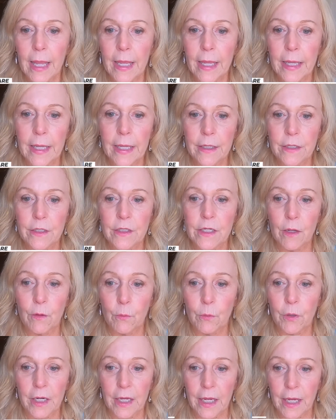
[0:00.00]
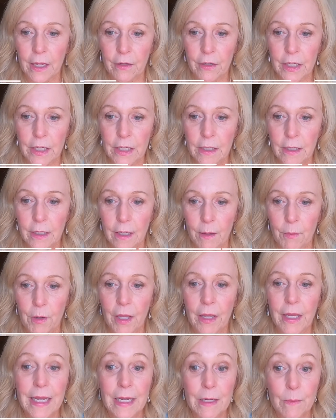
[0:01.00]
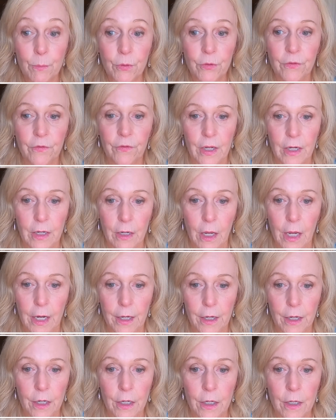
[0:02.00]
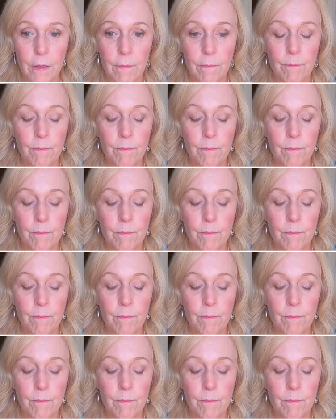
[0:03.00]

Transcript: and Delaware County, about 8% higher.